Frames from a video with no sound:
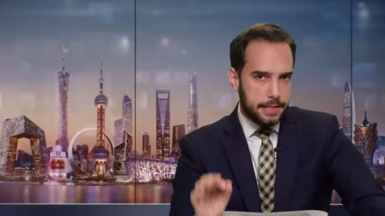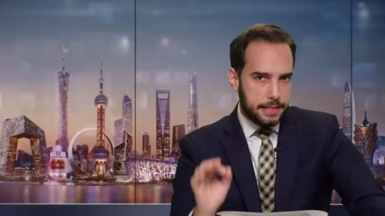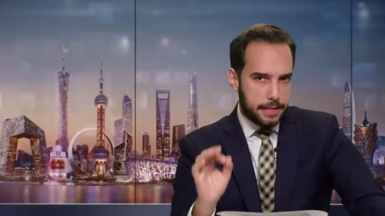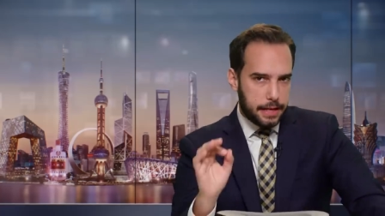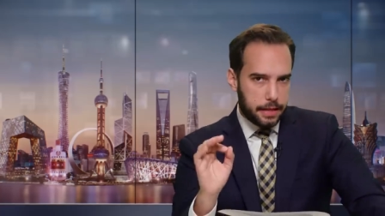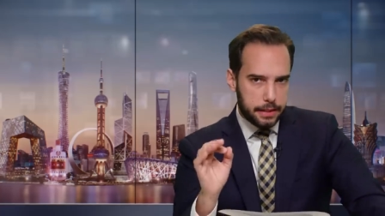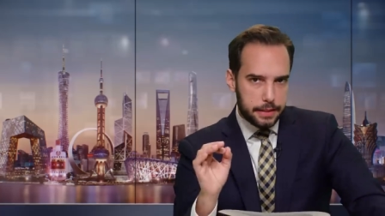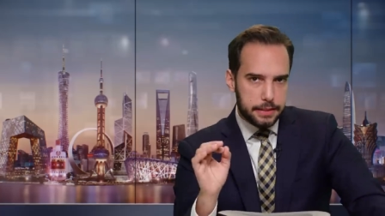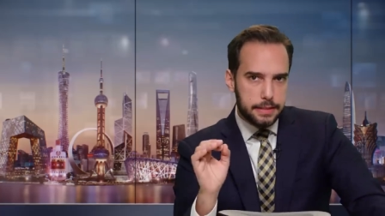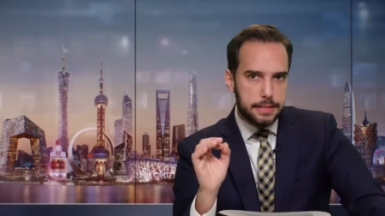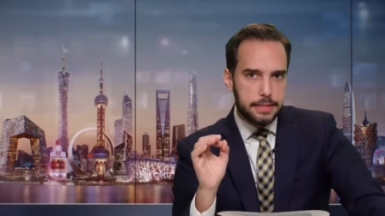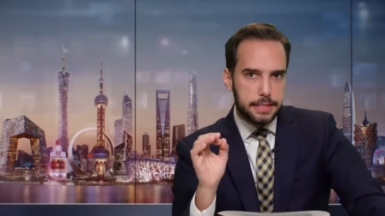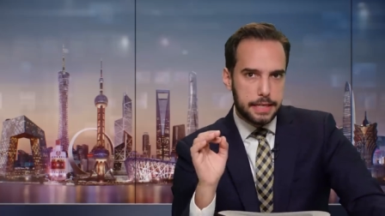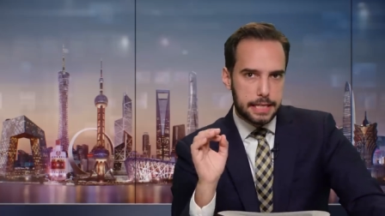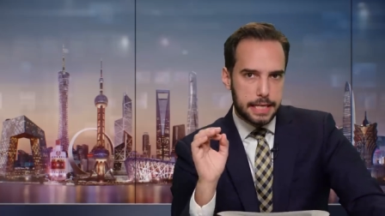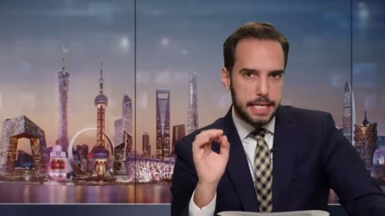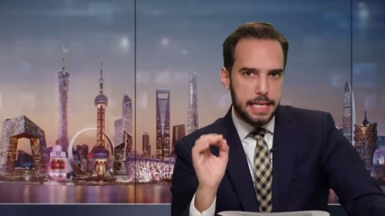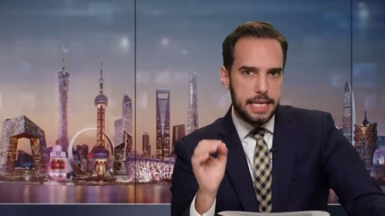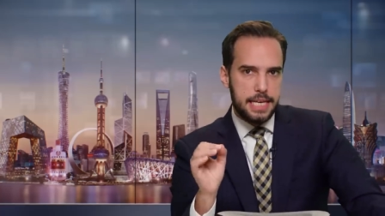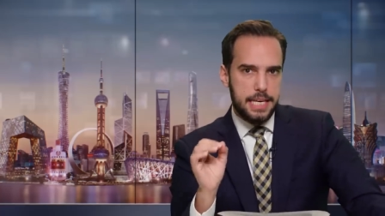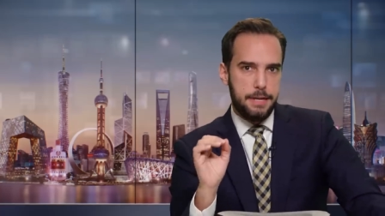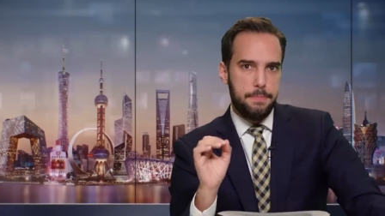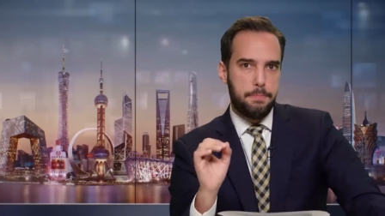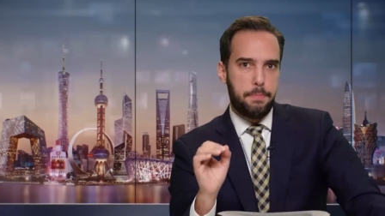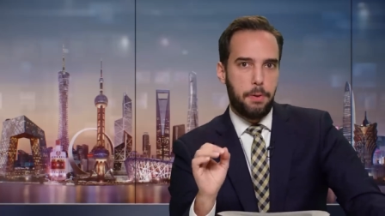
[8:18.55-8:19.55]
Now this is a
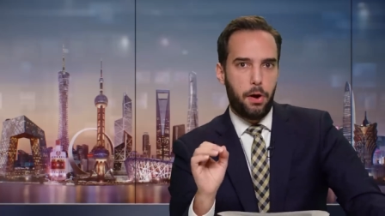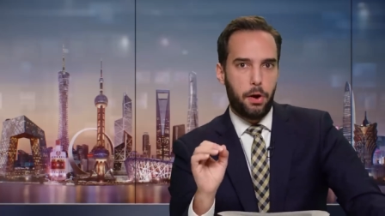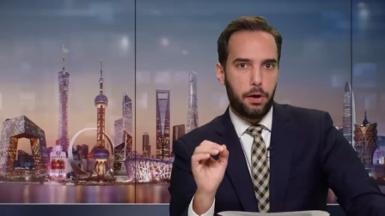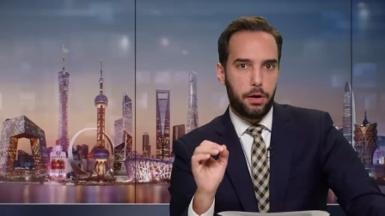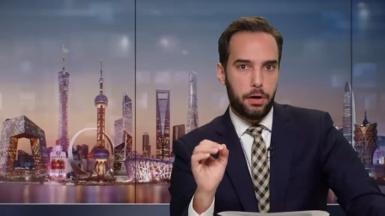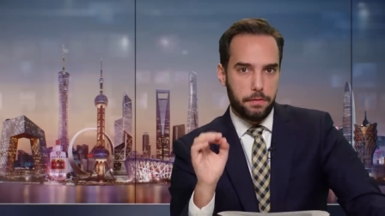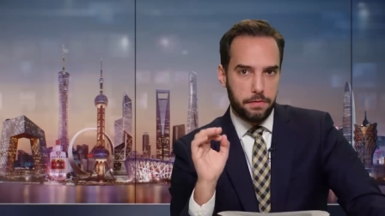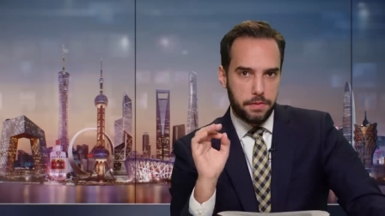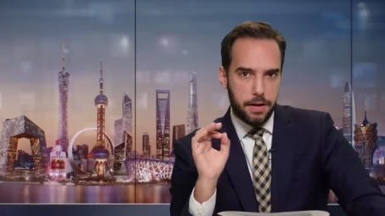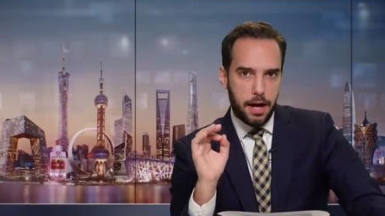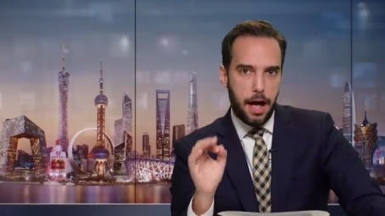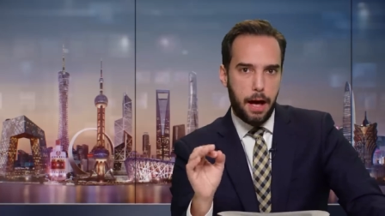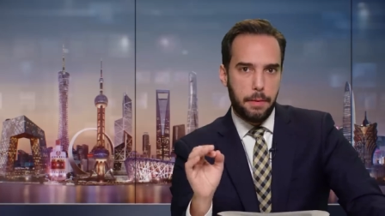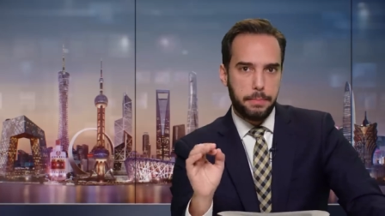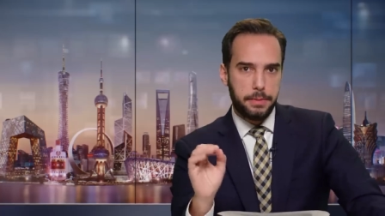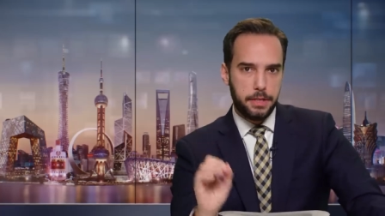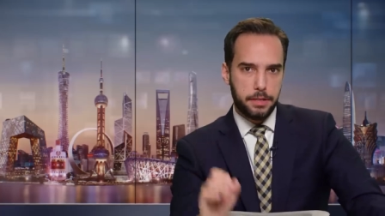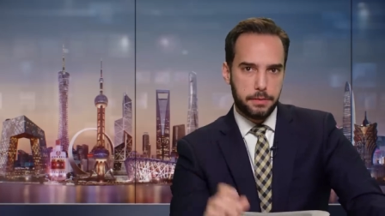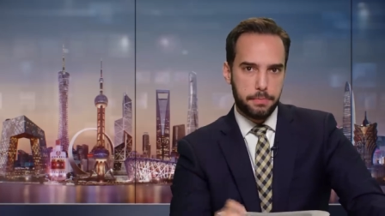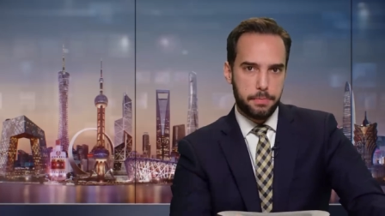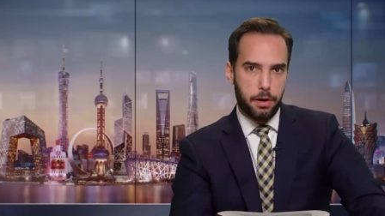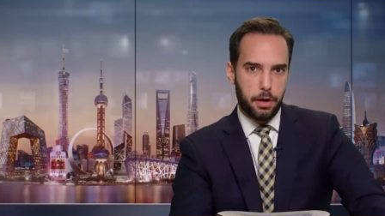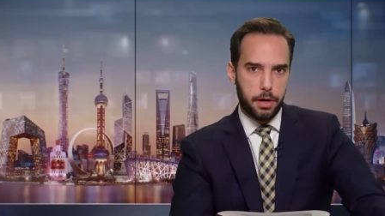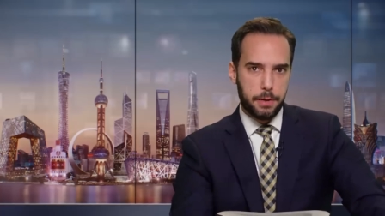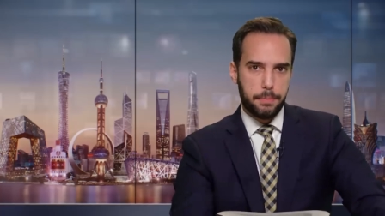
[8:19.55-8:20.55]
key part of
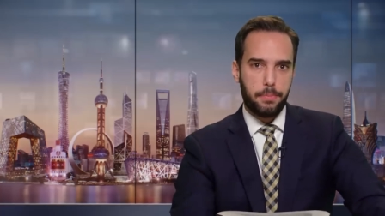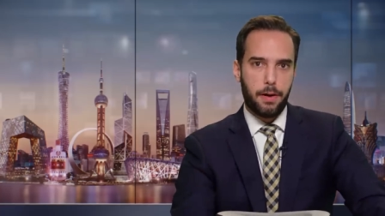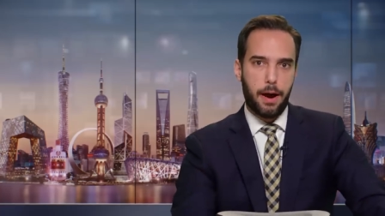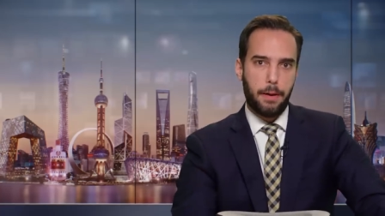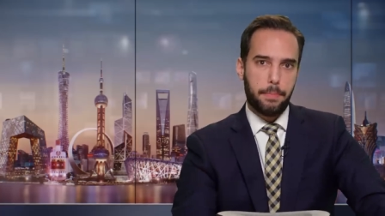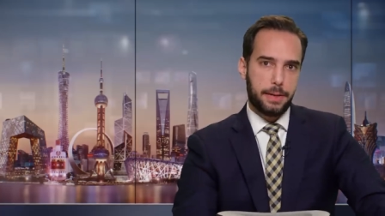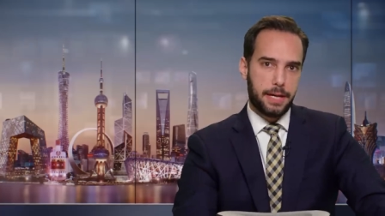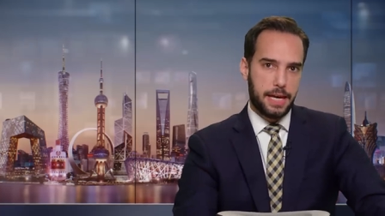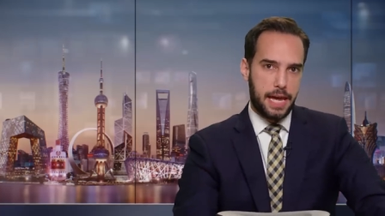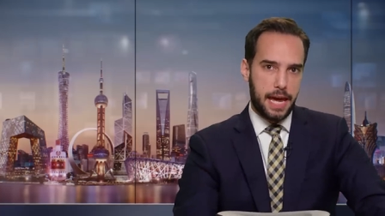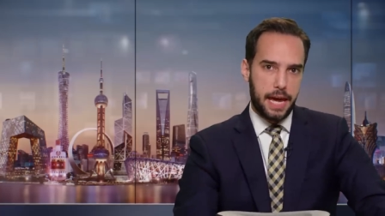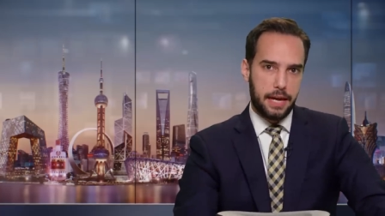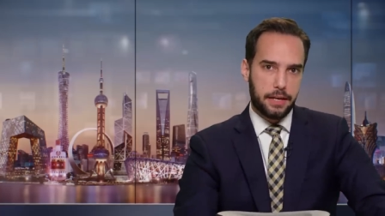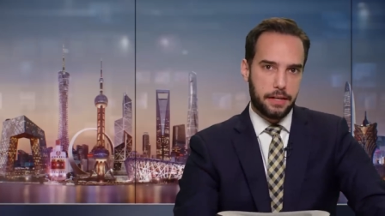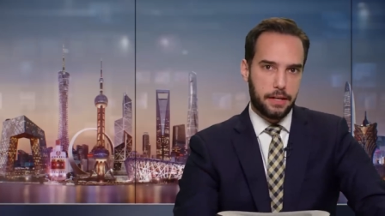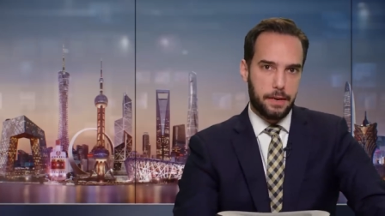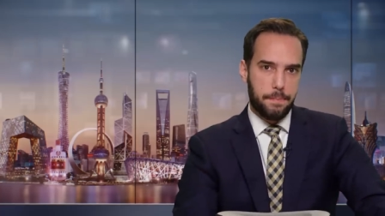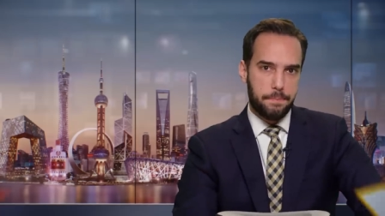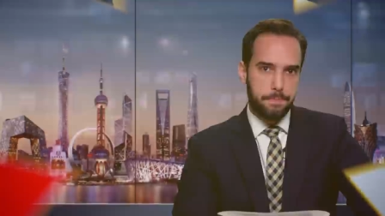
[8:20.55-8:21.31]
Communist Party propaganda.